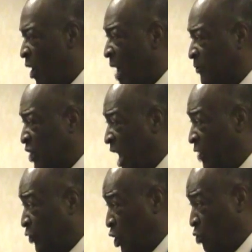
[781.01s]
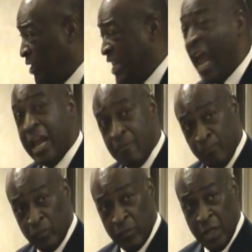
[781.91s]
What I'm saying to you
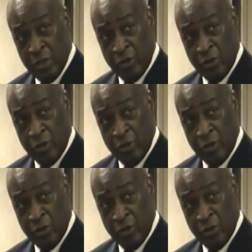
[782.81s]
today